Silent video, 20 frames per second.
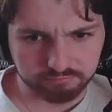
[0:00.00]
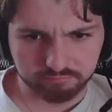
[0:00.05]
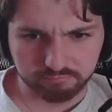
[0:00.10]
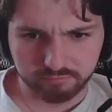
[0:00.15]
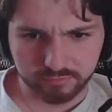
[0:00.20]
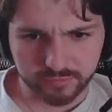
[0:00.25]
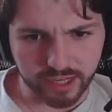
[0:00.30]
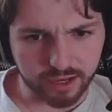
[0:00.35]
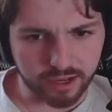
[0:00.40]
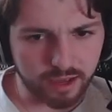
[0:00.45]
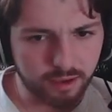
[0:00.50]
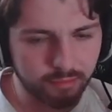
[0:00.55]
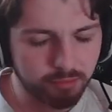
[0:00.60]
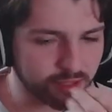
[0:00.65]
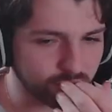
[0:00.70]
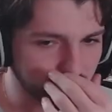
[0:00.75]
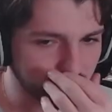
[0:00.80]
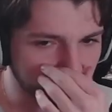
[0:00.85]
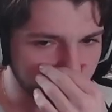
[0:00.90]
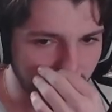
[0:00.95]
yeah, I
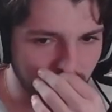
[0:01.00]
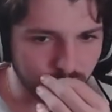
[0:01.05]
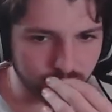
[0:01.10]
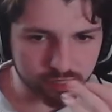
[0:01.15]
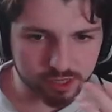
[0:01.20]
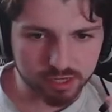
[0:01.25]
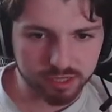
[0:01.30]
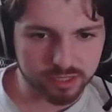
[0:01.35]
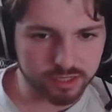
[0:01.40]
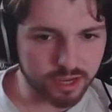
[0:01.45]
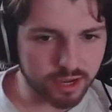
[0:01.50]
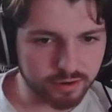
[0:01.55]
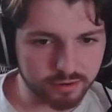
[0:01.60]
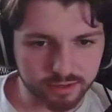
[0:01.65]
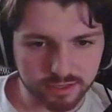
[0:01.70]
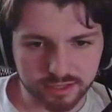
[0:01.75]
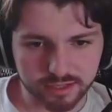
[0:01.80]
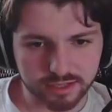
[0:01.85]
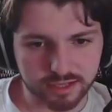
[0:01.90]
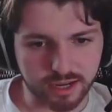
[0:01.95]
mean Mars,
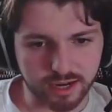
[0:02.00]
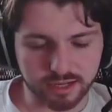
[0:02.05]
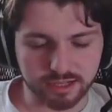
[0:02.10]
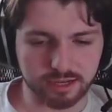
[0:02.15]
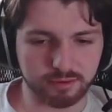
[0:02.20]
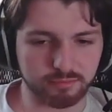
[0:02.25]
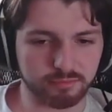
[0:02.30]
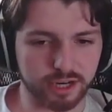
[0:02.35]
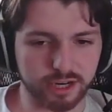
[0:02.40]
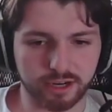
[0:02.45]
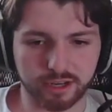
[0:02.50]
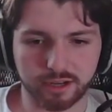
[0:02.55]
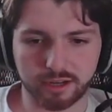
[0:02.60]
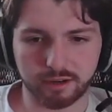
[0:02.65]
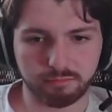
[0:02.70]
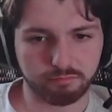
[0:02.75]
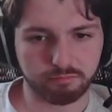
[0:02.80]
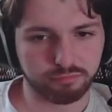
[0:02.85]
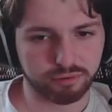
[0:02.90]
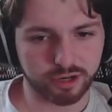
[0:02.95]
Cyrus, and Sabrina
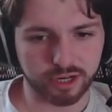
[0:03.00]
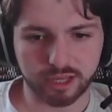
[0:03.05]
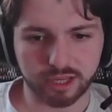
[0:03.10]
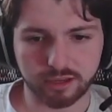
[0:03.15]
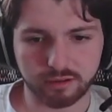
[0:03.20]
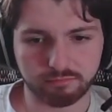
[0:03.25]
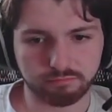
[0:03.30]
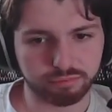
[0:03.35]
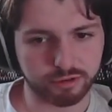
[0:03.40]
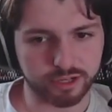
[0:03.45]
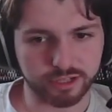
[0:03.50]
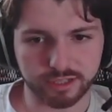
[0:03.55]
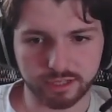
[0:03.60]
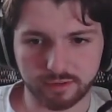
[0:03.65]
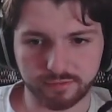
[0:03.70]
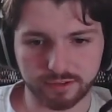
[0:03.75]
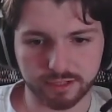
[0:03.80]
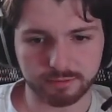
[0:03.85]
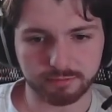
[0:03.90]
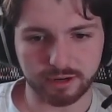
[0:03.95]
pretty
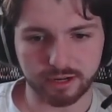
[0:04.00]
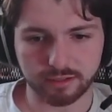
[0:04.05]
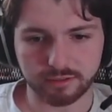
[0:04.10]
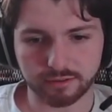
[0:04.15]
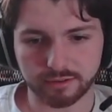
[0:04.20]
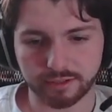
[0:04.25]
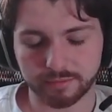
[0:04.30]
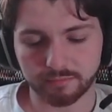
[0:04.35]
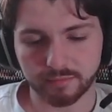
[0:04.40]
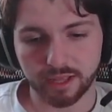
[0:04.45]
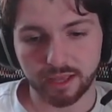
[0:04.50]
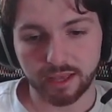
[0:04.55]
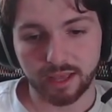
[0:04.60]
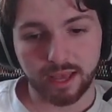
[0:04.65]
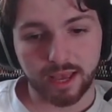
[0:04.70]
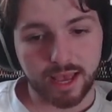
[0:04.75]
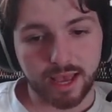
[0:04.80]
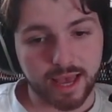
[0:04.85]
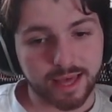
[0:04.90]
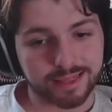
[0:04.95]
self-explanatory.
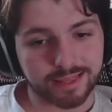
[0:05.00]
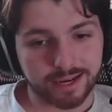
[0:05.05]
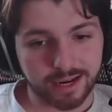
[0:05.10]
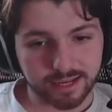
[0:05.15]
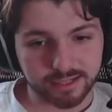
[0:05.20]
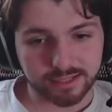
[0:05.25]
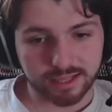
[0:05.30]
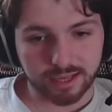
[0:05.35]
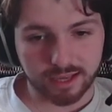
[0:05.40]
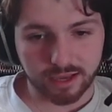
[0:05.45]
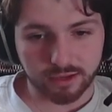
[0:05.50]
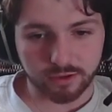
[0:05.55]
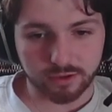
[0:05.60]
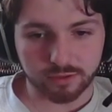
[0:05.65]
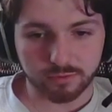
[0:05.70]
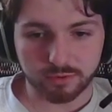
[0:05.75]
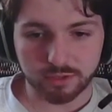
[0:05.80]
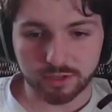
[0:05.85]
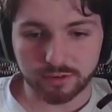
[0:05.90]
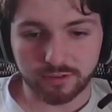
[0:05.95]
The last deck I
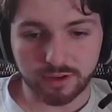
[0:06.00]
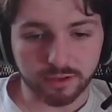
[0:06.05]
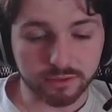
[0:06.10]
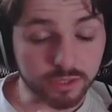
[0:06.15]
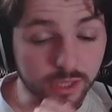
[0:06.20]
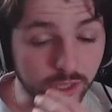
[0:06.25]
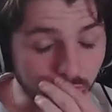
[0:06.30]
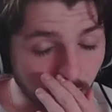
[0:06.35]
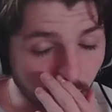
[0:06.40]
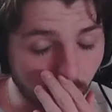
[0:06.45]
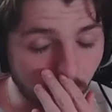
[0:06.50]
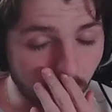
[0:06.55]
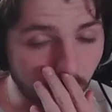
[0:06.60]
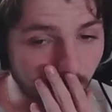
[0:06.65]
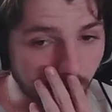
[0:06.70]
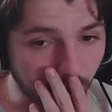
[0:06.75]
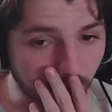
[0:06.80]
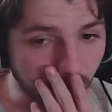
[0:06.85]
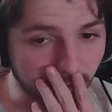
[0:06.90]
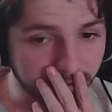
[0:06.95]
used, which I found a lot
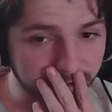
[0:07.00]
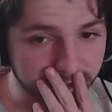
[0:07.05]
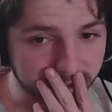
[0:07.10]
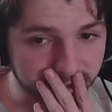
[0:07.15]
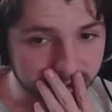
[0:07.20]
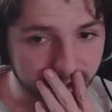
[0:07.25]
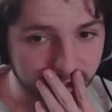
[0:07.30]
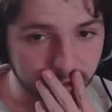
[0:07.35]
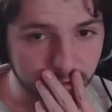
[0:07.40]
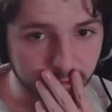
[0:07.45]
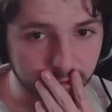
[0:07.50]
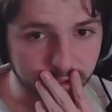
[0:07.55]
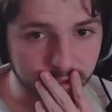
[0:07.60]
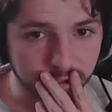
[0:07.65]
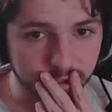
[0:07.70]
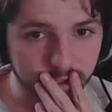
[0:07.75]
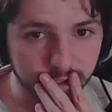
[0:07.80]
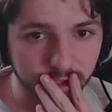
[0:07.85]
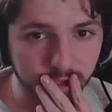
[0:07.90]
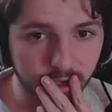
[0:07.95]
of success
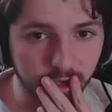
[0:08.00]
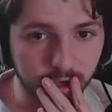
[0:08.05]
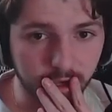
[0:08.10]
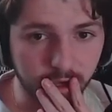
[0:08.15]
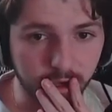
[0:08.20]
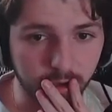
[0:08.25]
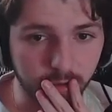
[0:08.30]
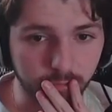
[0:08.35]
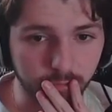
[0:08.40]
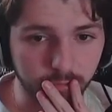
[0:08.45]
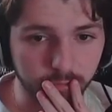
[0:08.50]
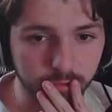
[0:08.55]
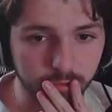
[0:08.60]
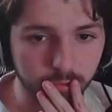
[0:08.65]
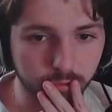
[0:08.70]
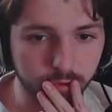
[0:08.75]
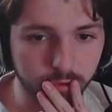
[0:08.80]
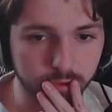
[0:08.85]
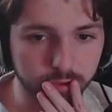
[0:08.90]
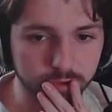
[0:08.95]
with,
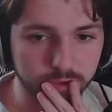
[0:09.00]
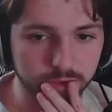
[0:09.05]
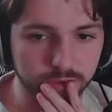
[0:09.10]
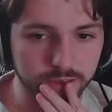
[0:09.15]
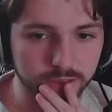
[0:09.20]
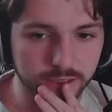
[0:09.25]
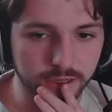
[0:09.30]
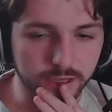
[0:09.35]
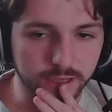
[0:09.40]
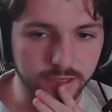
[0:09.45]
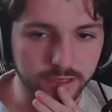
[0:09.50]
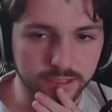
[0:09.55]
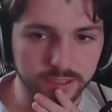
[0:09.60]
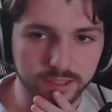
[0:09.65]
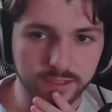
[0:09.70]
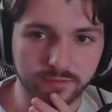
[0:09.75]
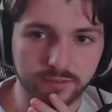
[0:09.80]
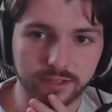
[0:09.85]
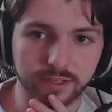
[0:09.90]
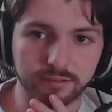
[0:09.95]
was
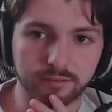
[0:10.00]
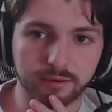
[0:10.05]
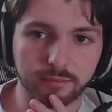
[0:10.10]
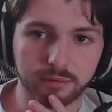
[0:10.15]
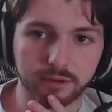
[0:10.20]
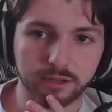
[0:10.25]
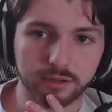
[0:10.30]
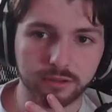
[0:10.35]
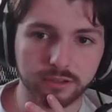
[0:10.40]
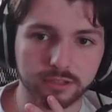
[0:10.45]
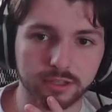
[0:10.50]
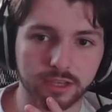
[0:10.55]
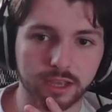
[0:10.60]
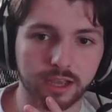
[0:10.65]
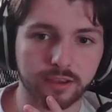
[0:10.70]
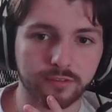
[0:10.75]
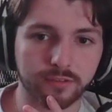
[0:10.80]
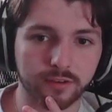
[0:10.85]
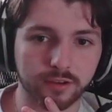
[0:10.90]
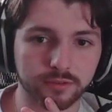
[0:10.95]
Silvally Rampardos.
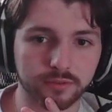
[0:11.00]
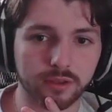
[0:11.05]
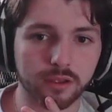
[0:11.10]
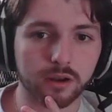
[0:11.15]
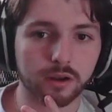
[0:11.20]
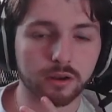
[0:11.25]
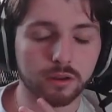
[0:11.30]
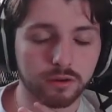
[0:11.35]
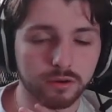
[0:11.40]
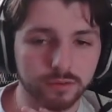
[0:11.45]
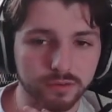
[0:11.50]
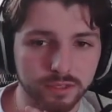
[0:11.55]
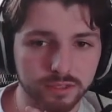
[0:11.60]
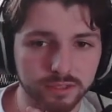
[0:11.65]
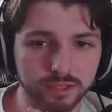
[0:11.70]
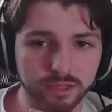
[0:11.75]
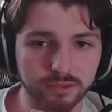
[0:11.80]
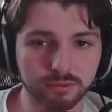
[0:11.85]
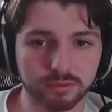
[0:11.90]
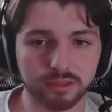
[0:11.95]
I found a lot of
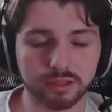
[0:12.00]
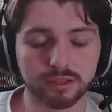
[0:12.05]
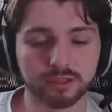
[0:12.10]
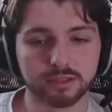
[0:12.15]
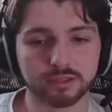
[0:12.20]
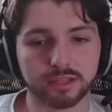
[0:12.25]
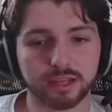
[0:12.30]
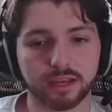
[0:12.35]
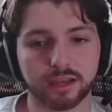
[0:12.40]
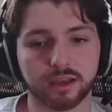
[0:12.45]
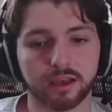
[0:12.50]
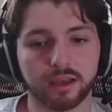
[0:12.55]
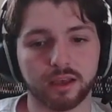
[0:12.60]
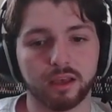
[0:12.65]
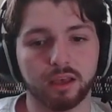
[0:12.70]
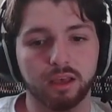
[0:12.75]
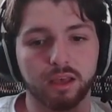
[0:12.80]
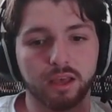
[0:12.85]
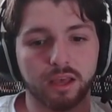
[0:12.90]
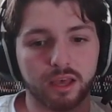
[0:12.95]
success with this deck
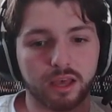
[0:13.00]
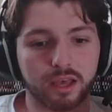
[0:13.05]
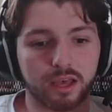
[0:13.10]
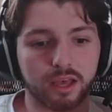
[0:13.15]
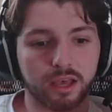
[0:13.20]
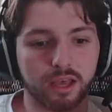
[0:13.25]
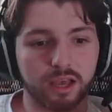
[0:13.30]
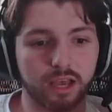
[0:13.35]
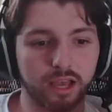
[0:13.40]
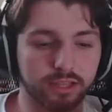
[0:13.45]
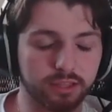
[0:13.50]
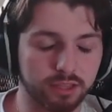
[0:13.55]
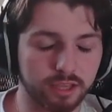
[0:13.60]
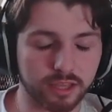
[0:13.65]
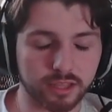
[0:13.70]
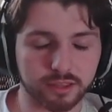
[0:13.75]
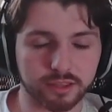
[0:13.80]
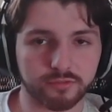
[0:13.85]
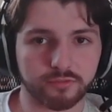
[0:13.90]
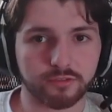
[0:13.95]

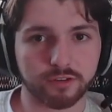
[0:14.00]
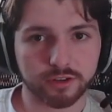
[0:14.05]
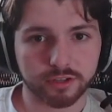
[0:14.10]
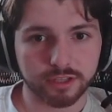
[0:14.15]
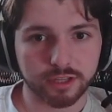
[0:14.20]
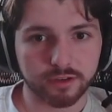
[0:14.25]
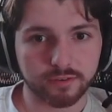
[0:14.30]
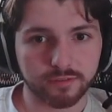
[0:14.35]
in the first day of